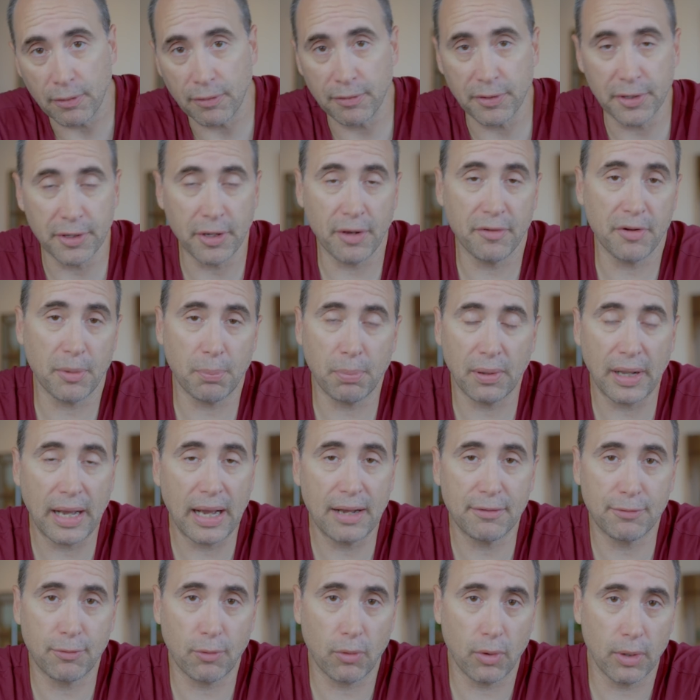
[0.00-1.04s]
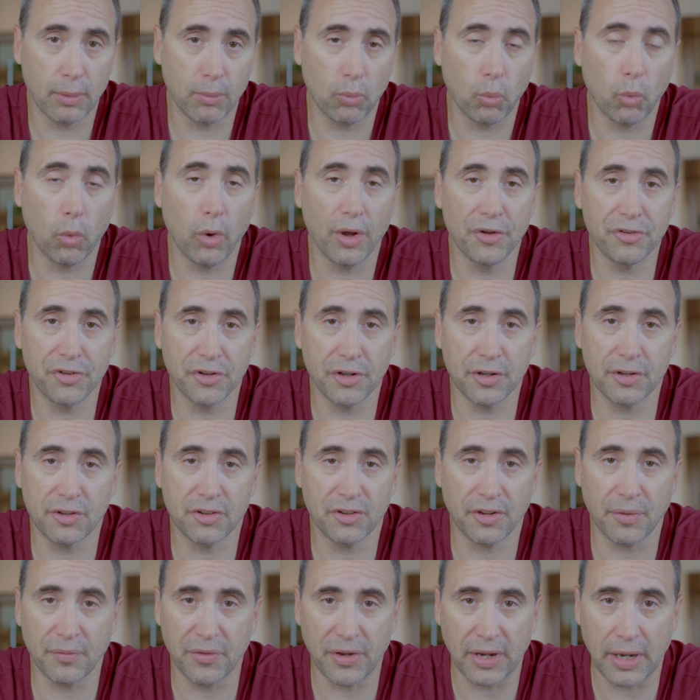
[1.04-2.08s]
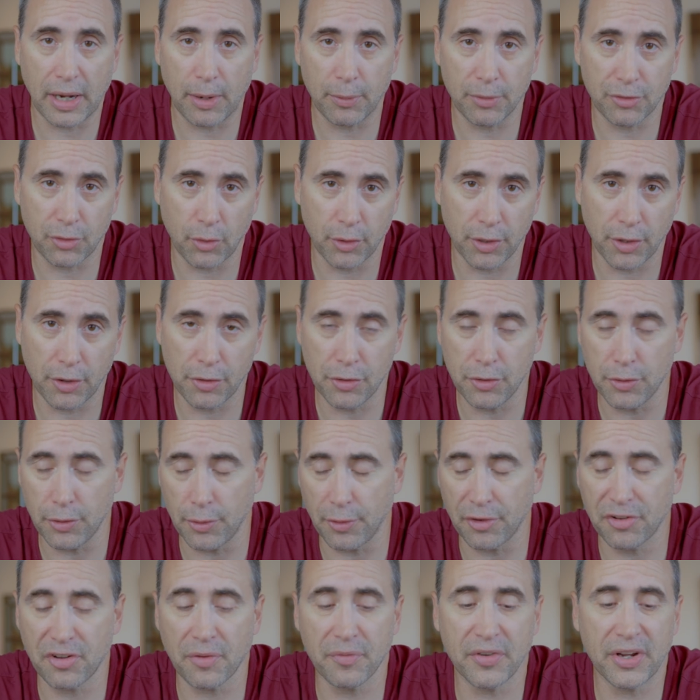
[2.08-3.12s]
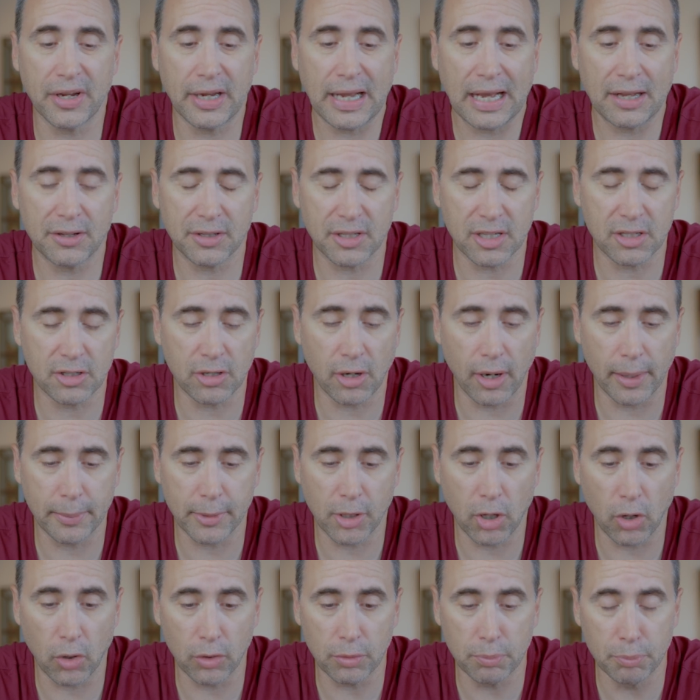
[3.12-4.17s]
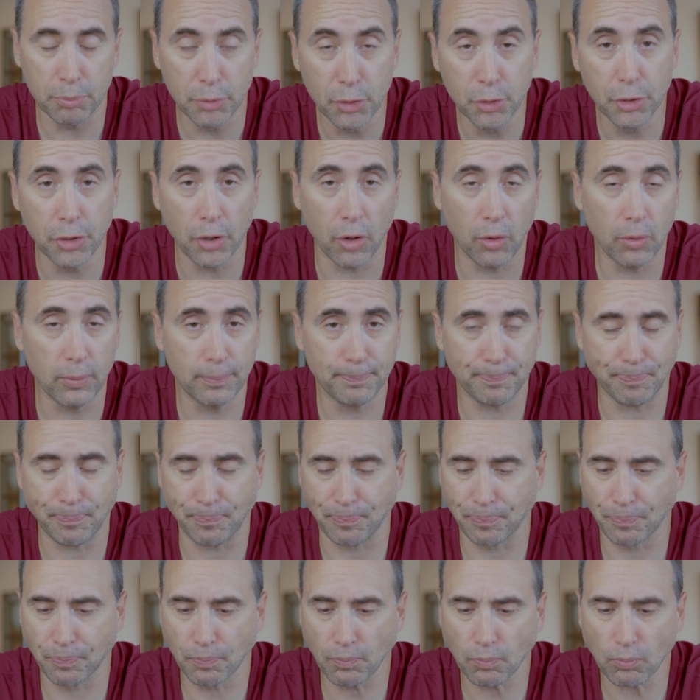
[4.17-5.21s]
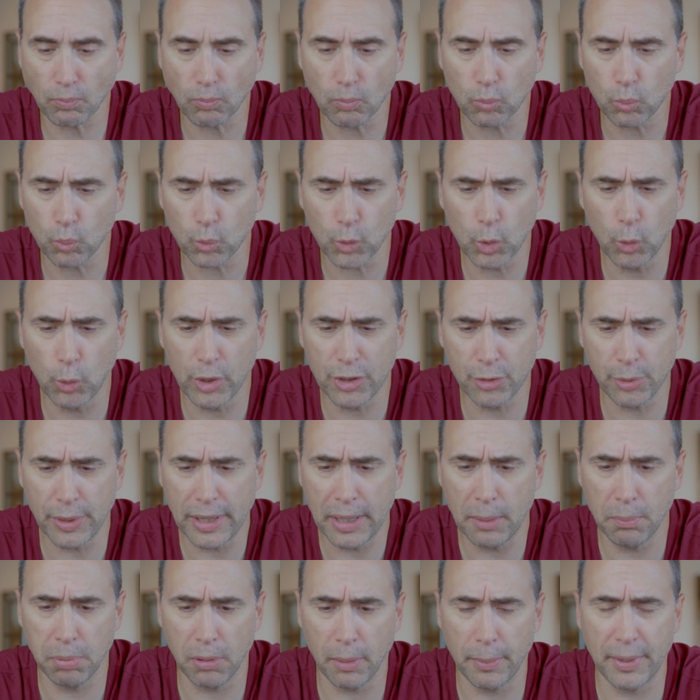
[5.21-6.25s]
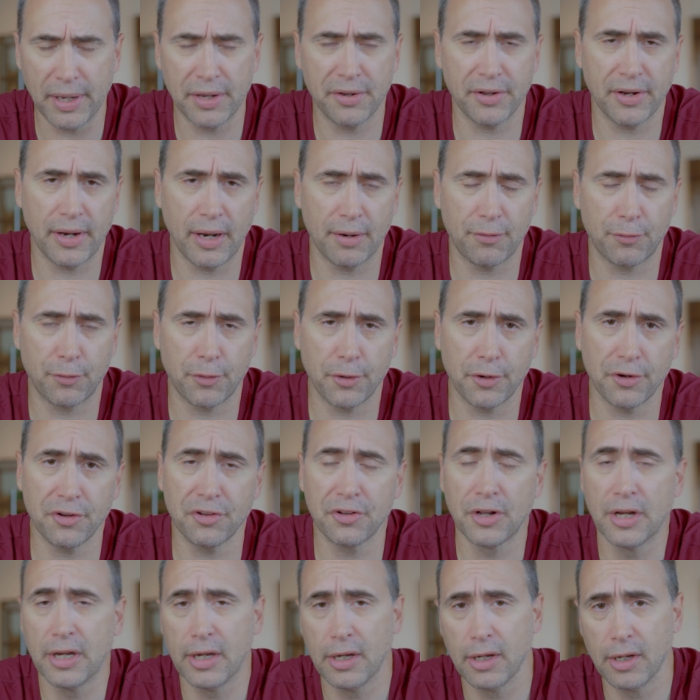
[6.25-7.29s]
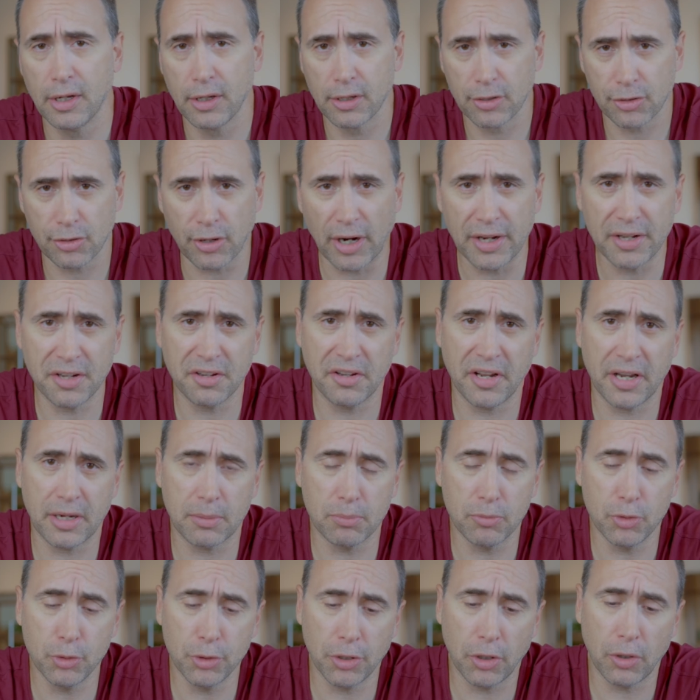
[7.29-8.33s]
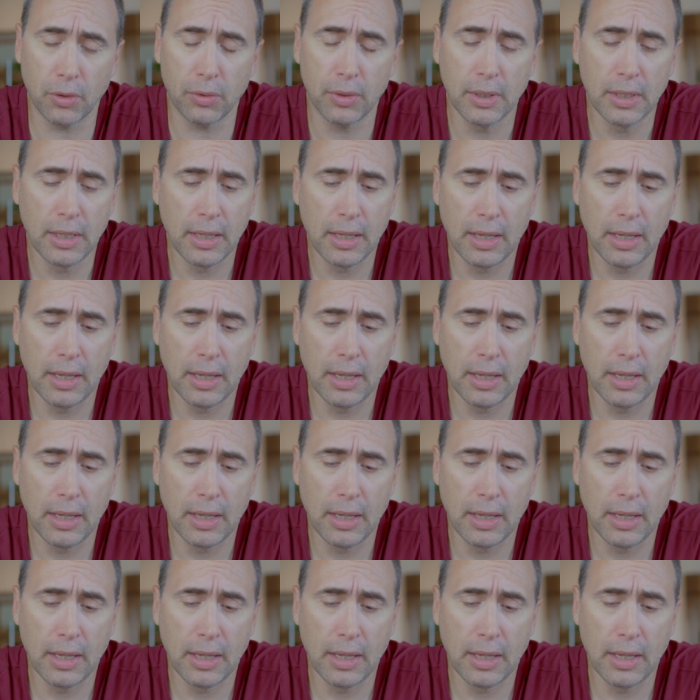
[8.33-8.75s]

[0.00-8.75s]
of another platform wasn't something I was going to do. There was something at the time called Moodle, which we implemented at first tried to take Moodle,